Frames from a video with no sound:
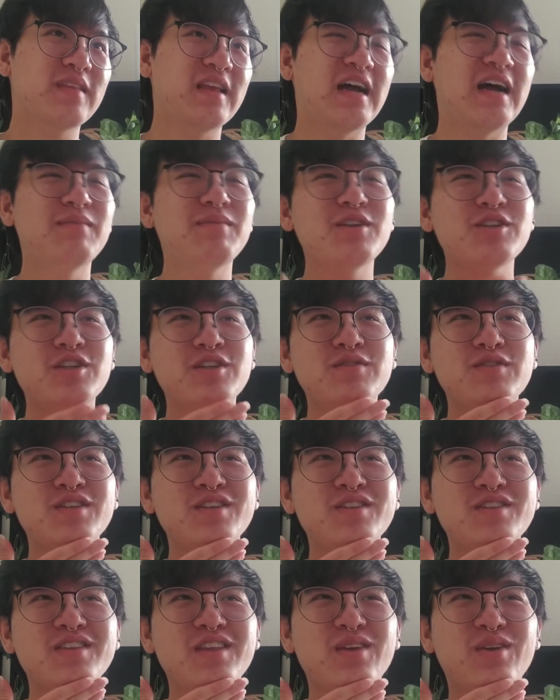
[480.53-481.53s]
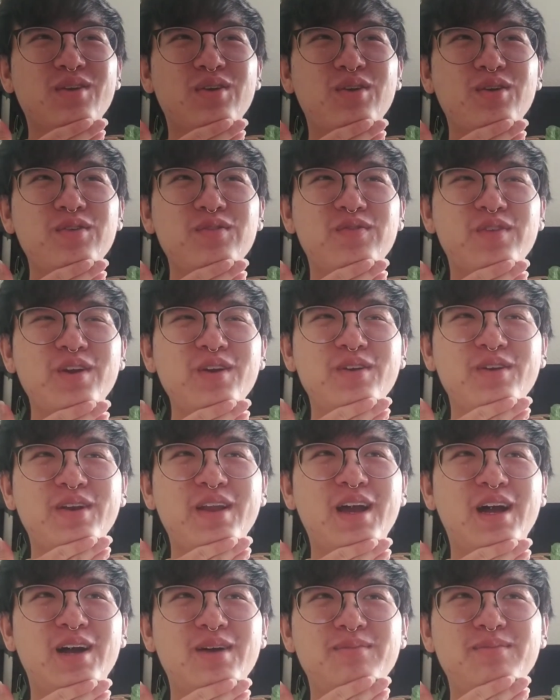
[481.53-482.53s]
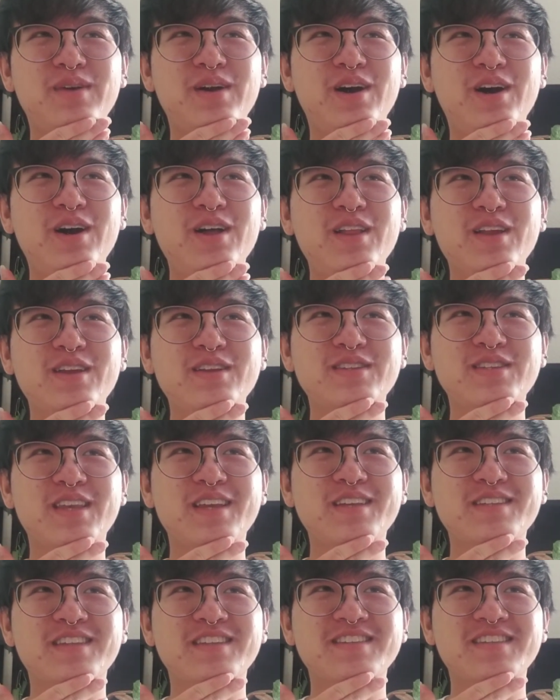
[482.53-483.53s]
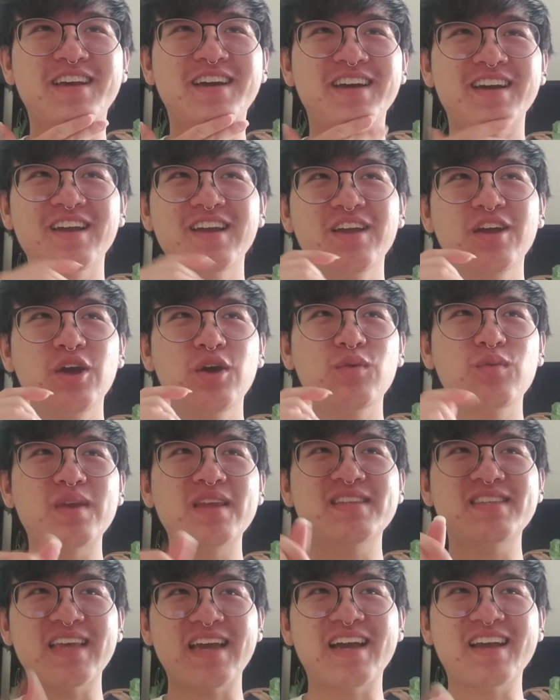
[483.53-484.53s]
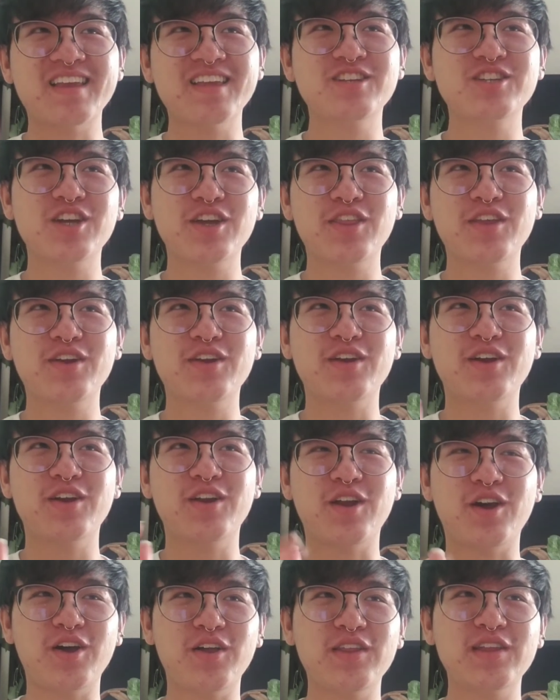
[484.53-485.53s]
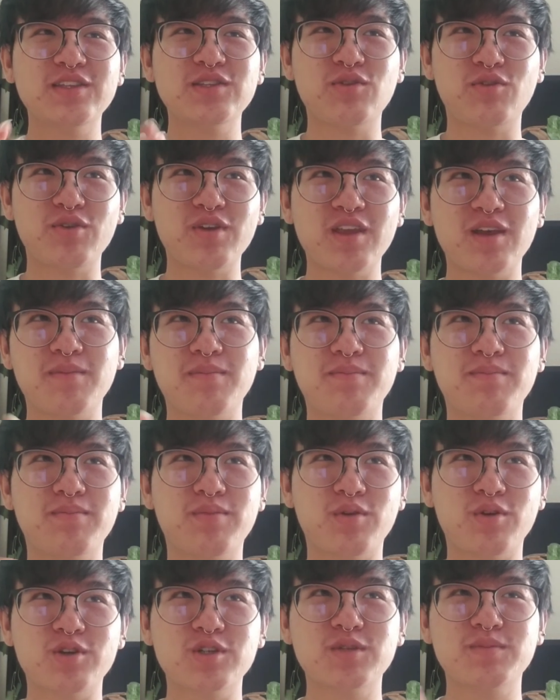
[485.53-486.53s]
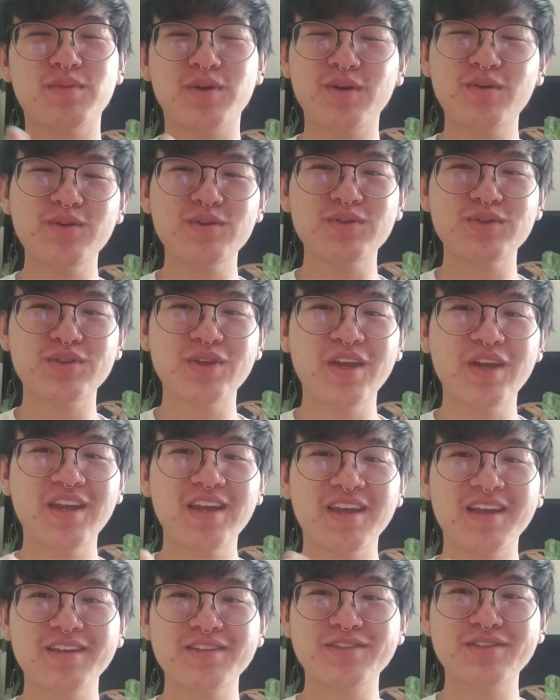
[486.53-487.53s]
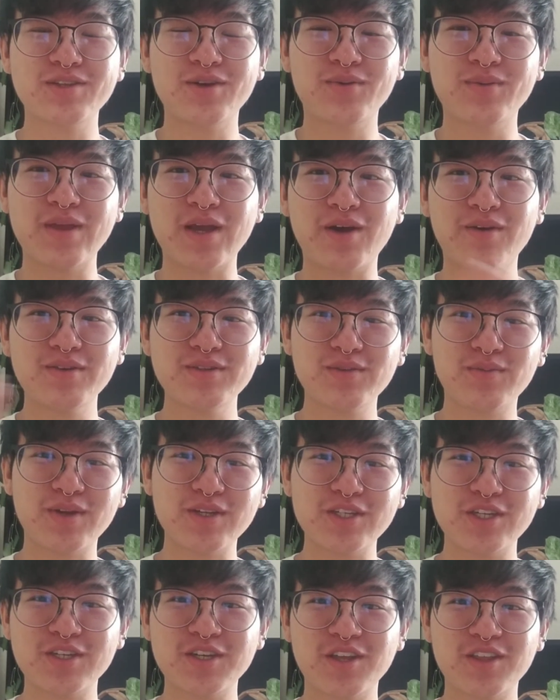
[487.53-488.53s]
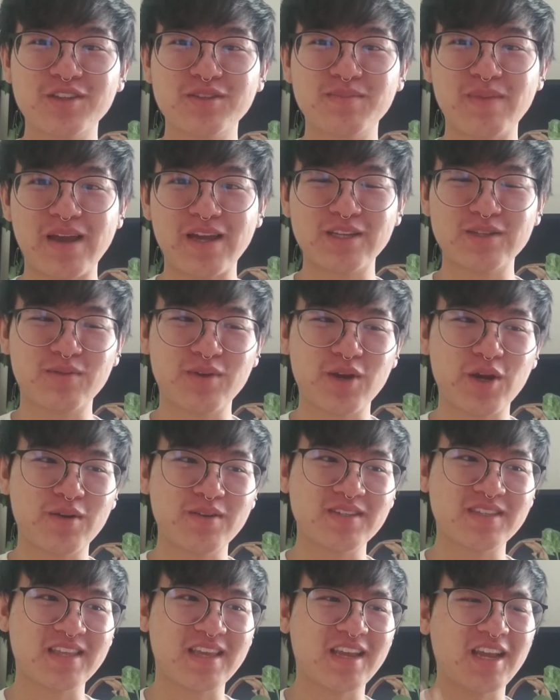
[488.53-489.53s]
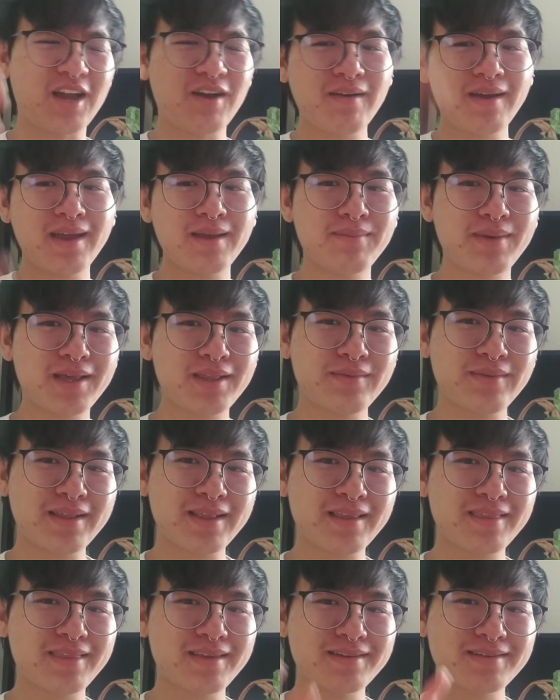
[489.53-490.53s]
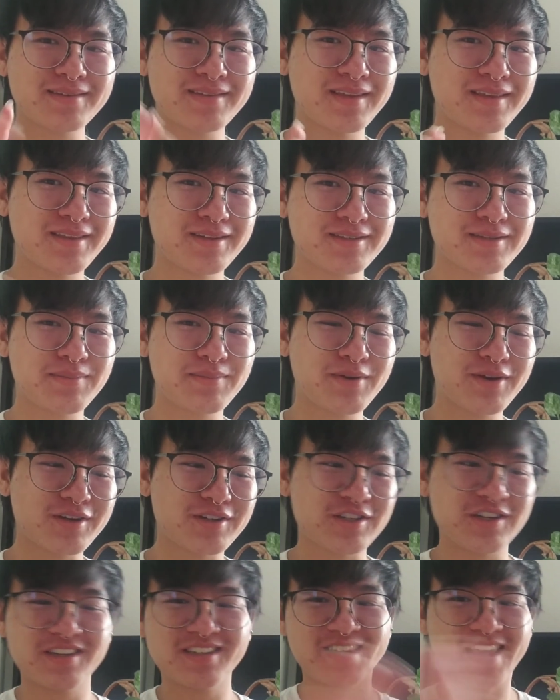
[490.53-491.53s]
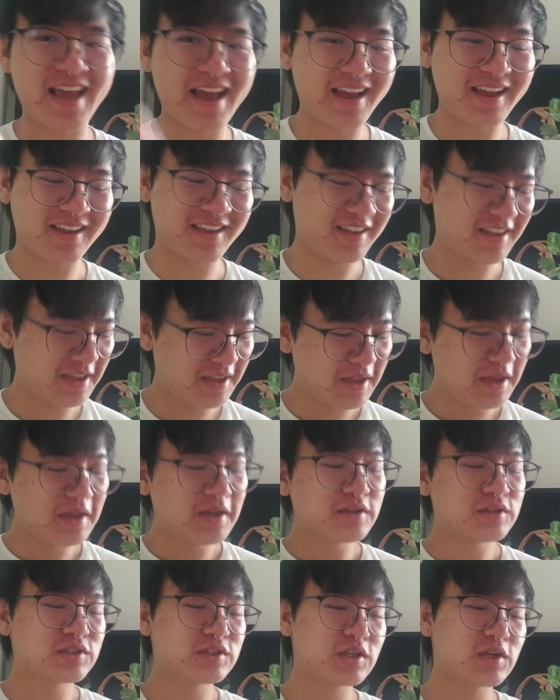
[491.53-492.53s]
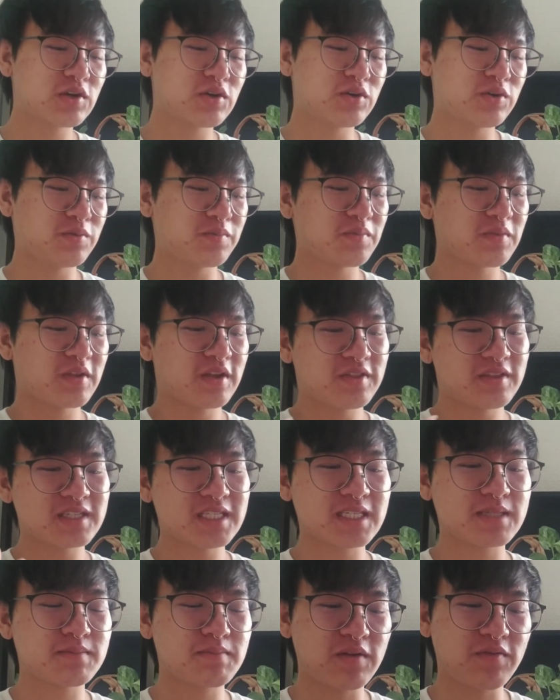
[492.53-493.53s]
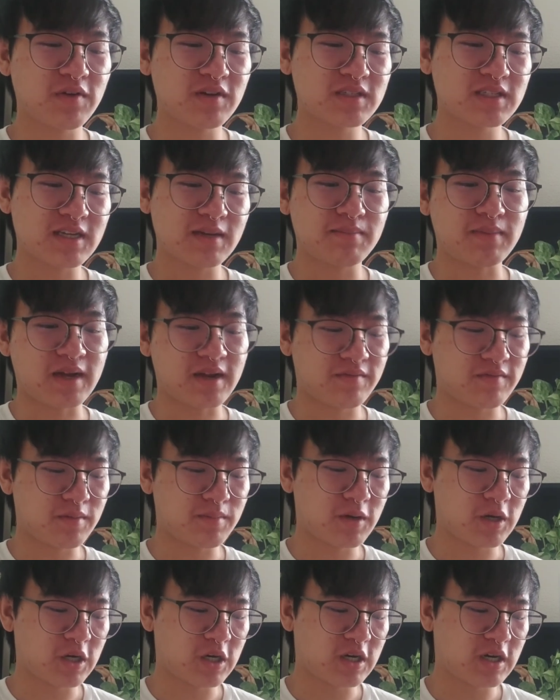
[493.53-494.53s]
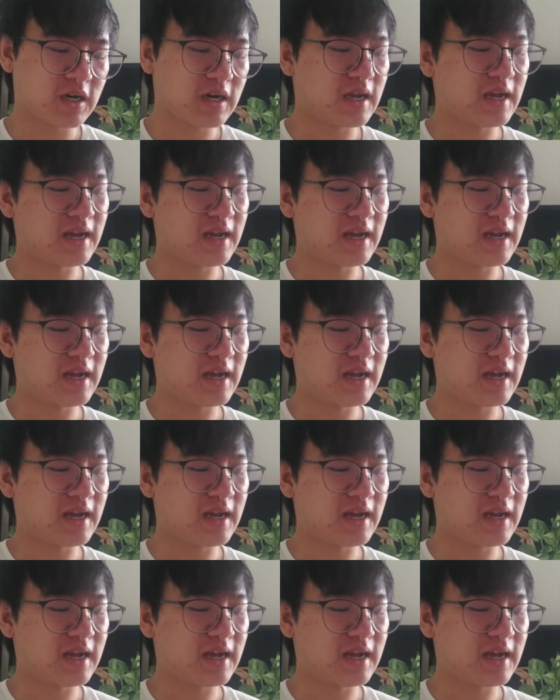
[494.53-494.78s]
I'm not sure if she's like a good friend or not, but all I can say is that we tag each other on all these Hoya Purge posts, and so we always watch each other's backs. We're always like, "Oh, hey, by the way, like, there's a Purge tag." So this is my first time buying from her.